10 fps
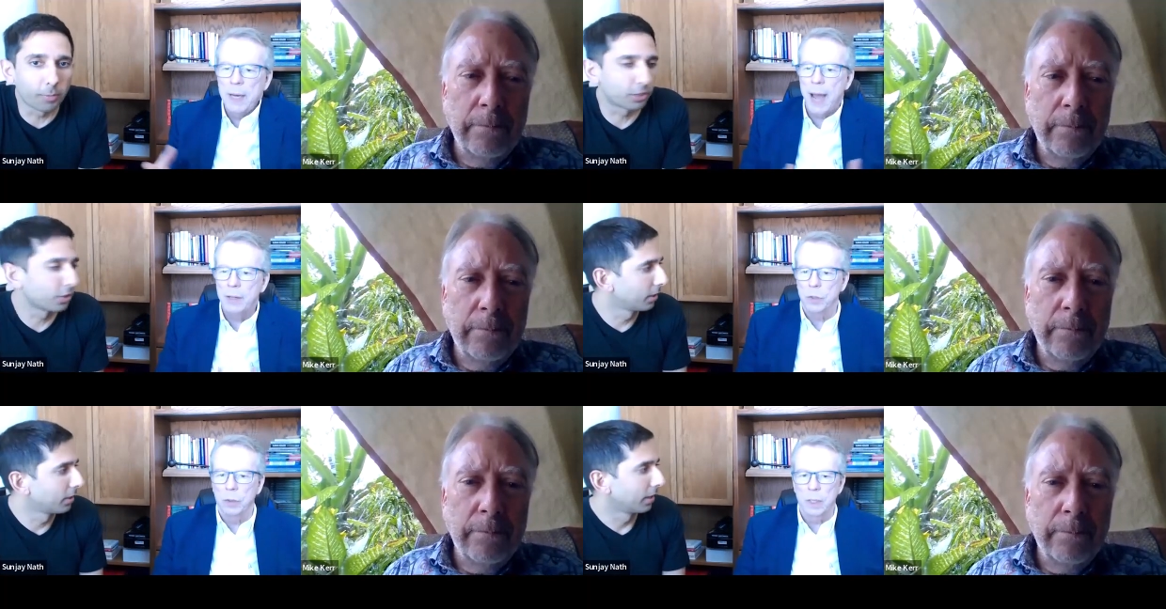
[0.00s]
Speaker 1: be
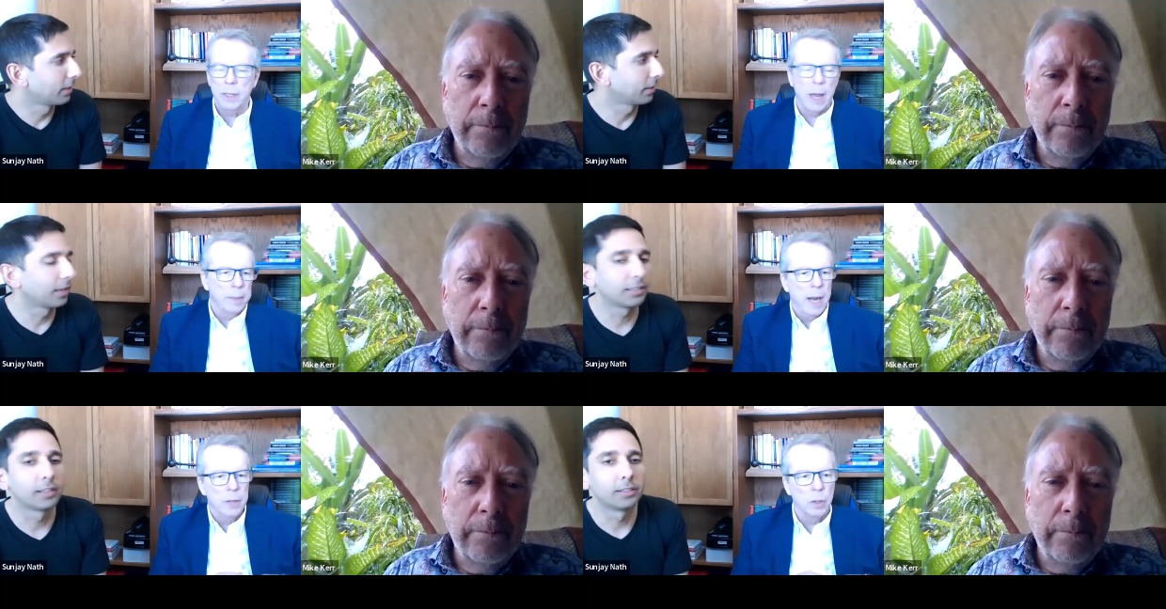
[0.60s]
natural. It's got to be
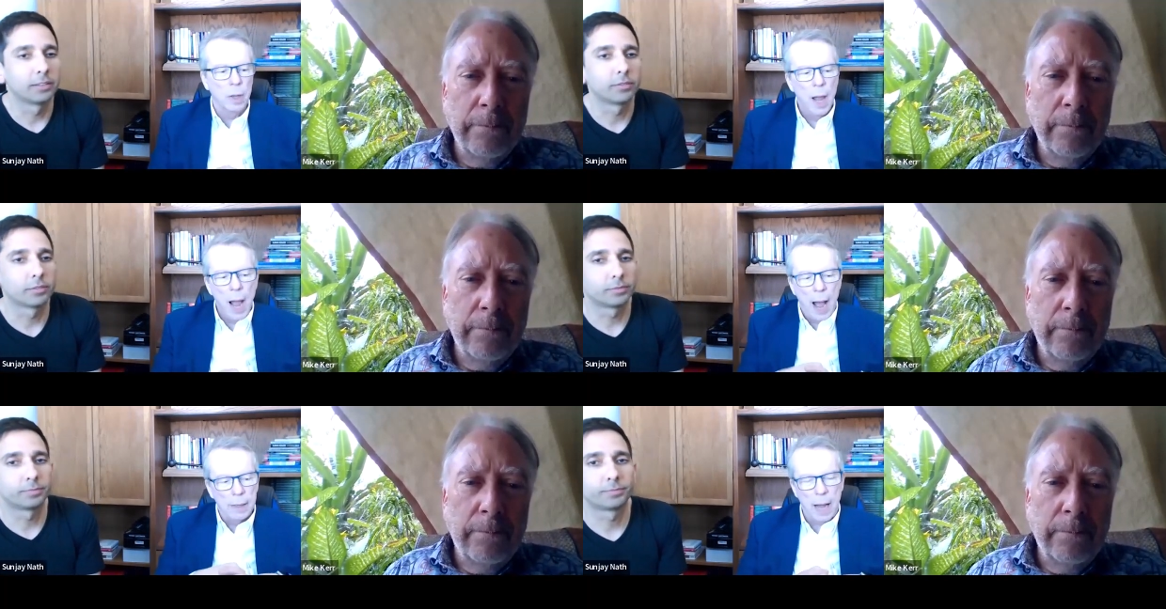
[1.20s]
natural.
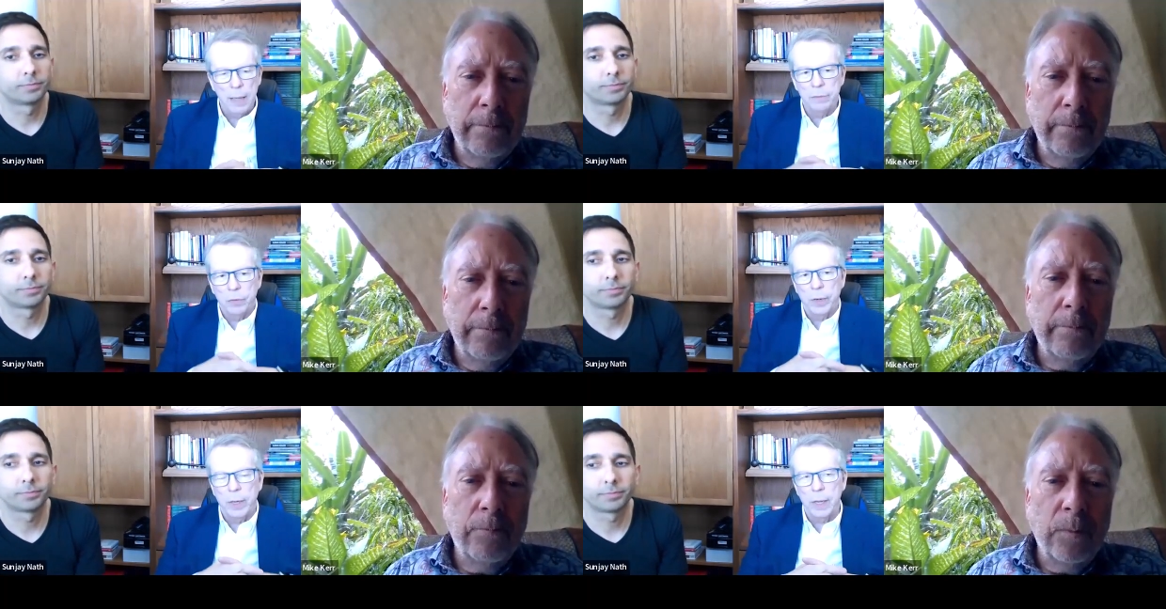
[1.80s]
I, will never
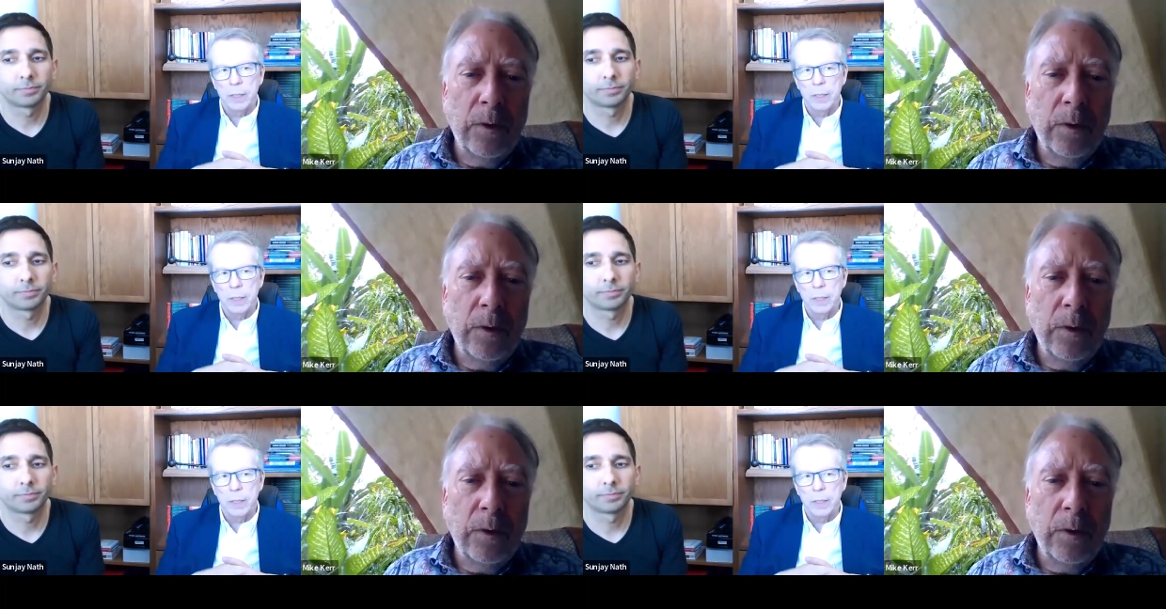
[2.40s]
forget.